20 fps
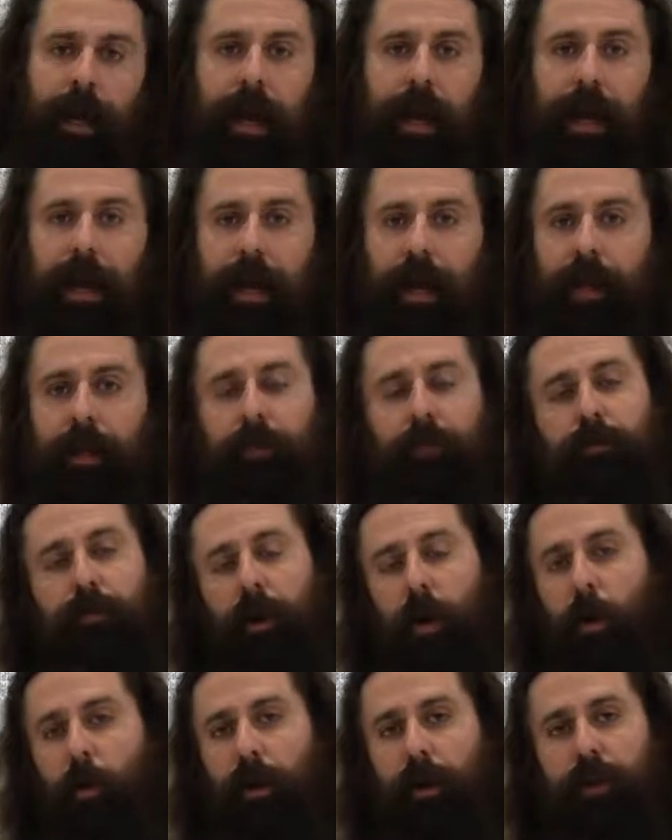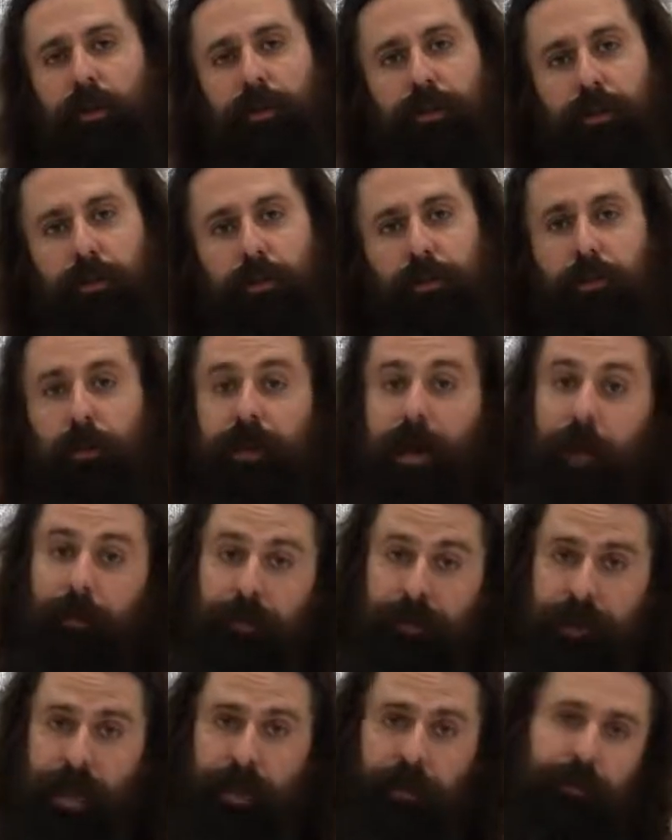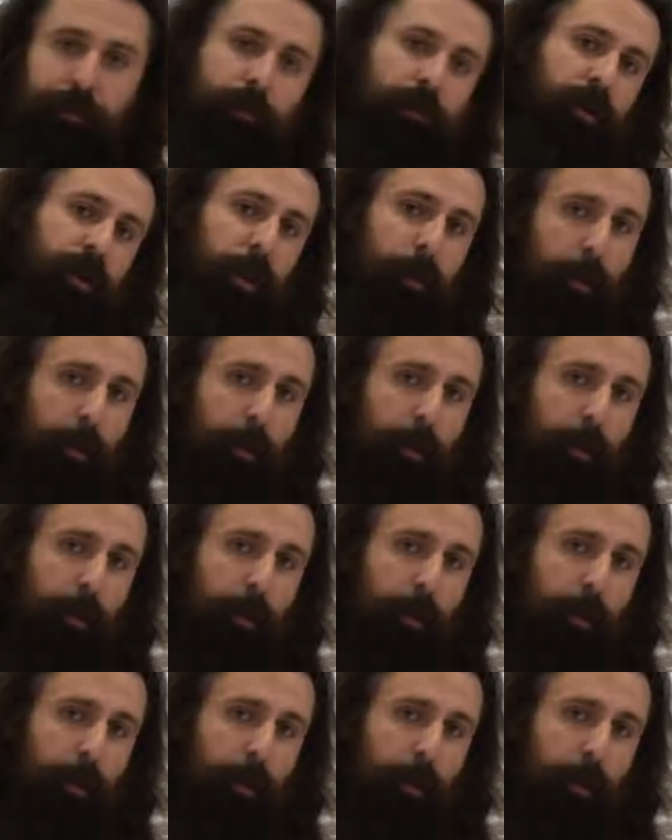and you know where it shoots without the silencer on.